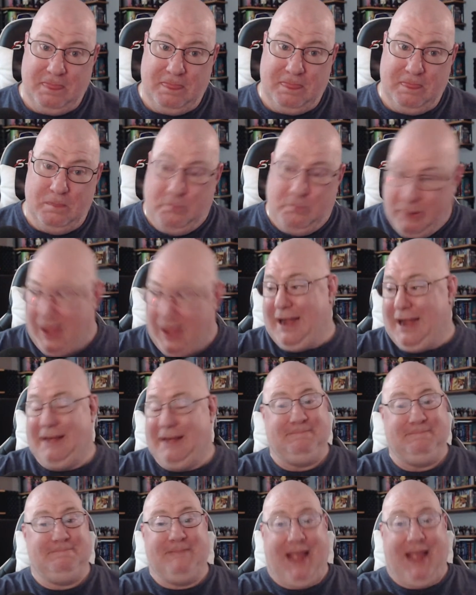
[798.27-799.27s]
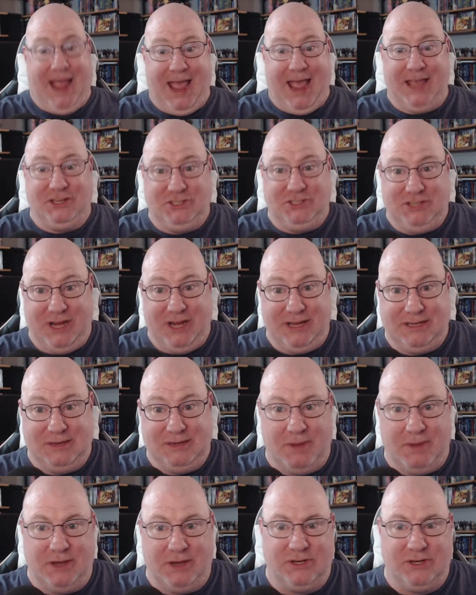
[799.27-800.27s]
But as JT
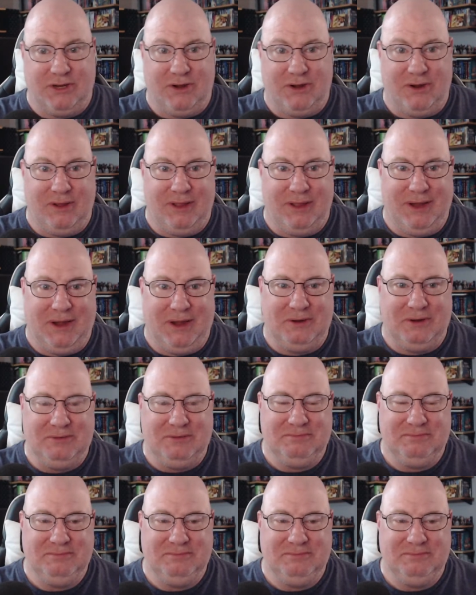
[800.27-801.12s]
mentioned earlier,